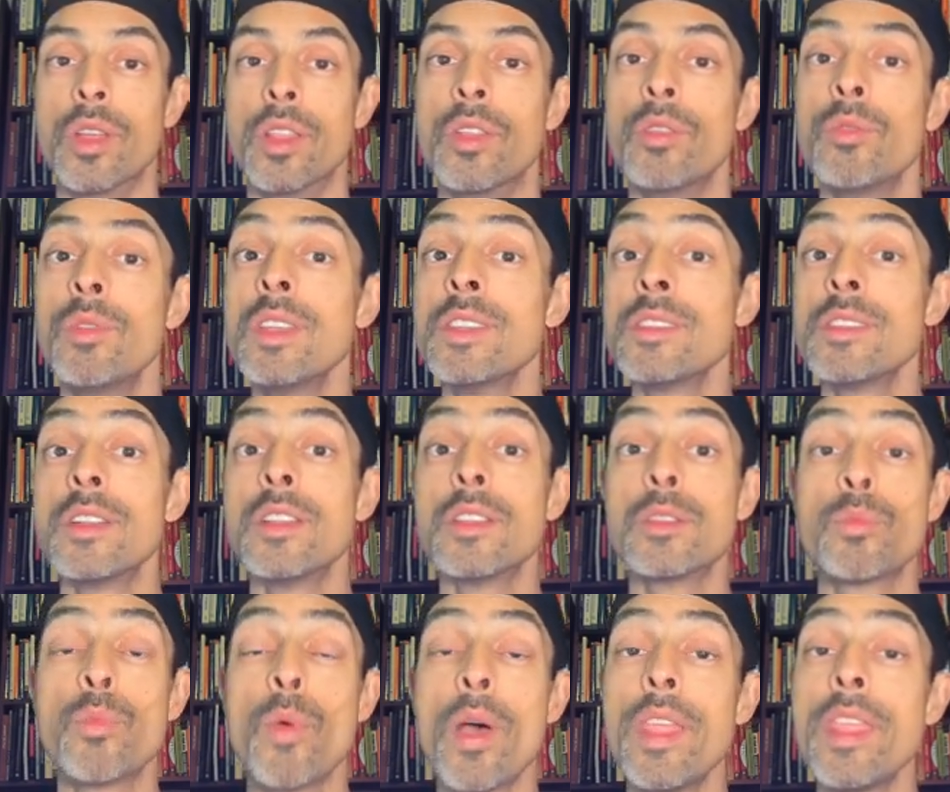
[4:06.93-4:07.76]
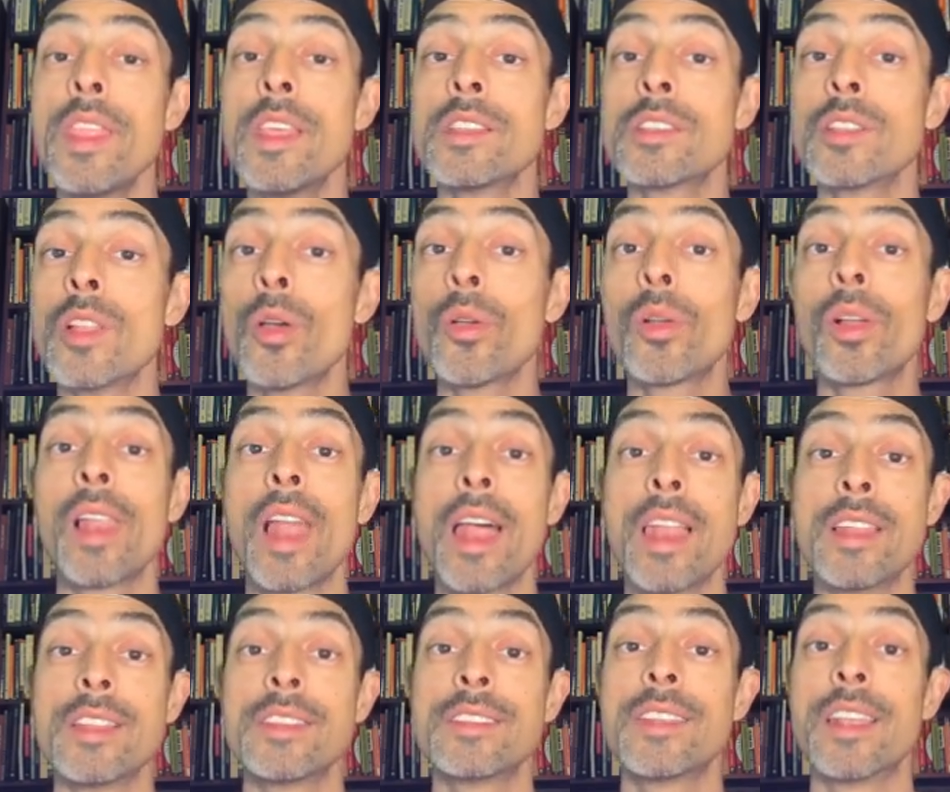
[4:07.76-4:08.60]
And the reason is when there's local
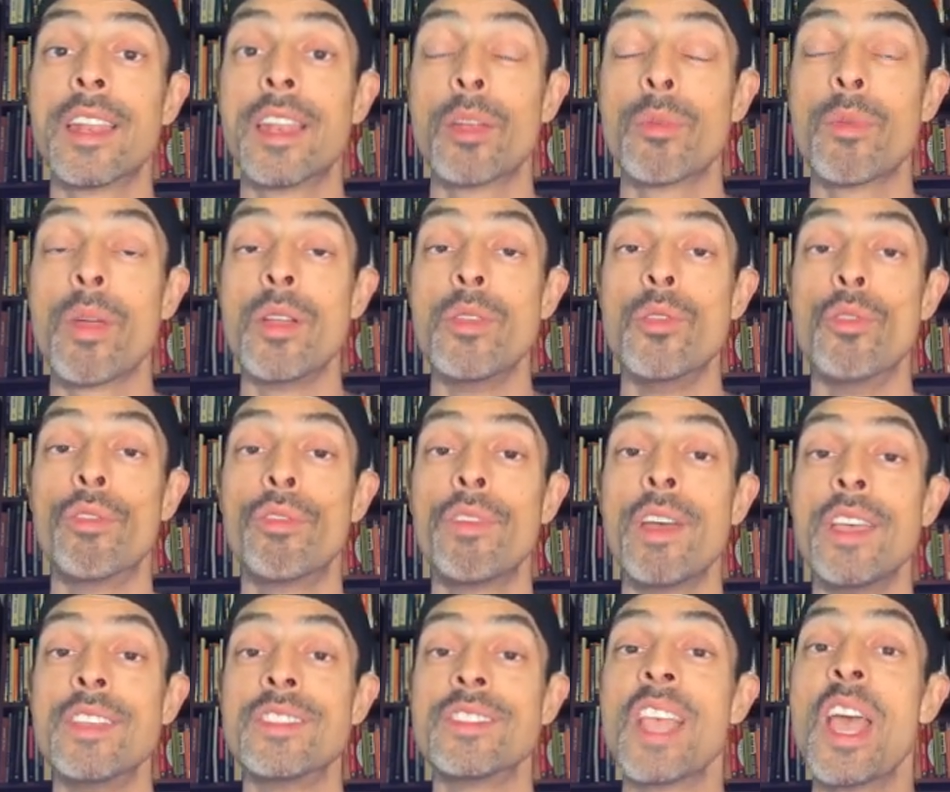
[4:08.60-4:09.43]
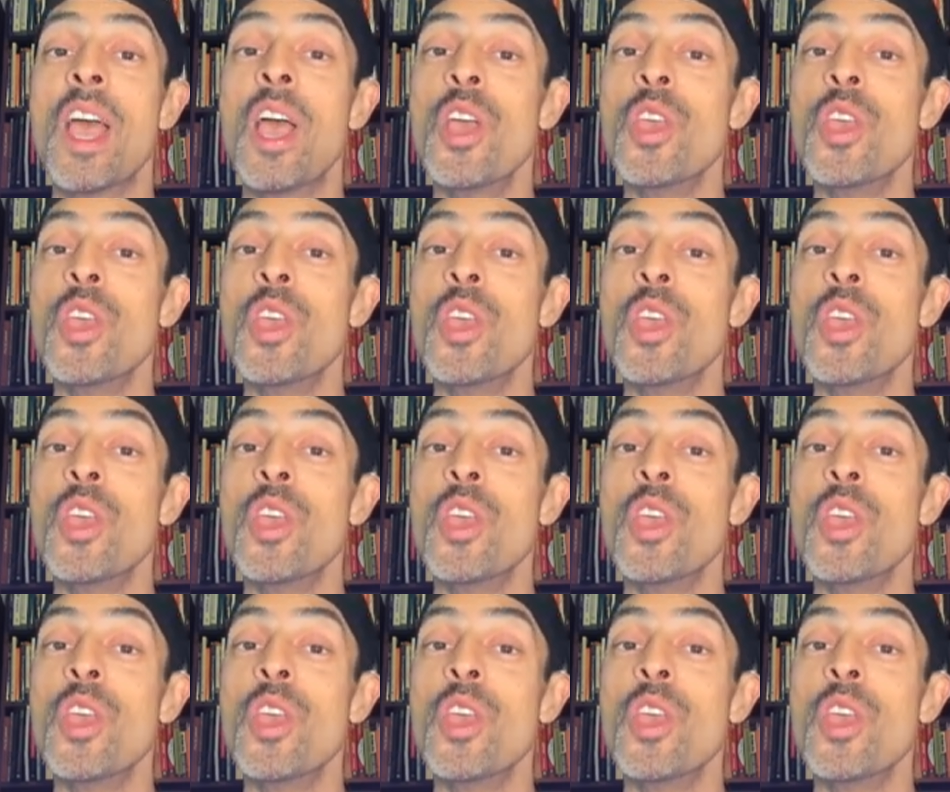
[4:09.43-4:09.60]
anesthetic around your face,